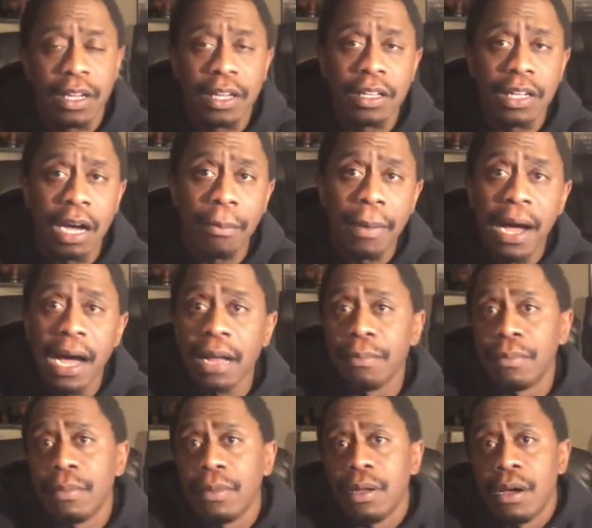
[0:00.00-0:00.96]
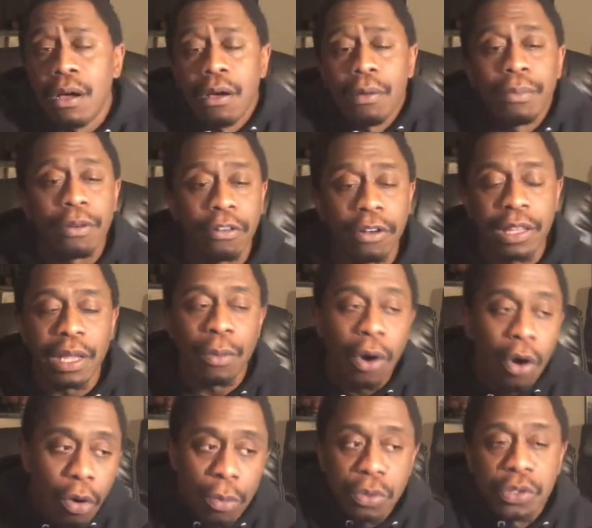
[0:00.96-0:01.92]
Ahmaud Arbery, they were
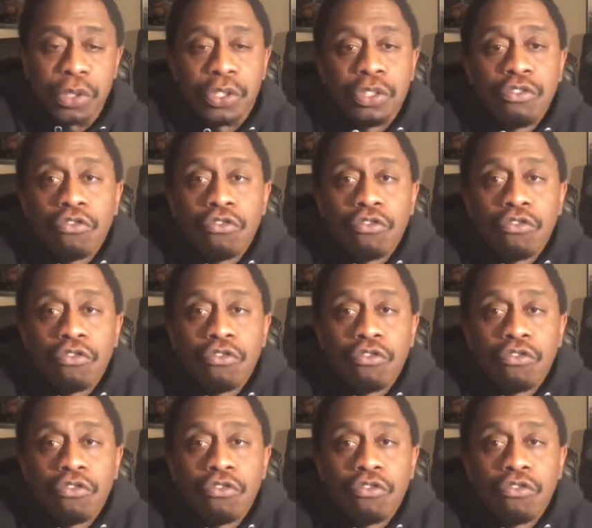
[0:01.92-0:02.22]
almost